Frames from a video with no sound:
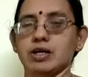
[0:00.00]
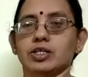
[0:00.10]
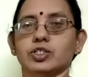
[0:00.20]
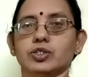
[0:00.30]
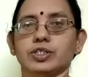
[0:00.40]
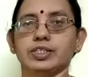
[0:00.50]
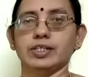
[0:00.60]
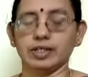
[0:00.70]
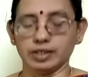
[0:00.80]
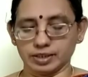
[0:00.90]
So
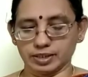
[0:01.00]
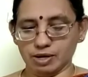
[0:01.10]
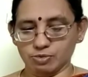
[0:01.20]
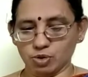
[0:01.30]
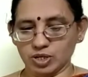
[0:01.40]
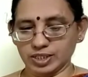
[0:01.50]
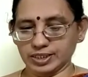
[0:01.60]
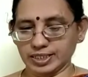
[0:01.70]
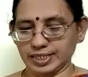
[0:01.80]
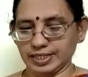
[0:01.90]
here the old
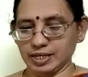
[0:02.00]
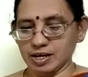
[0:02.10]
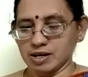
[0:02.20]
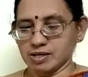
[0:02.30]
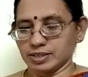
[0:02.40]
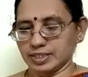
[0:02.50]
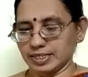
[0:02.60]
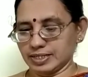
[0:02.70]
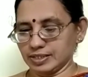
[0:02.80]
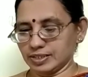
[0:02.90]
Jane
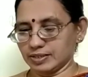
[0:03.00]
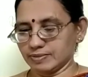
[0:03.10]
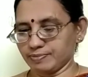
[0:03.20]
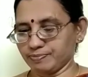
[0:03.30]
says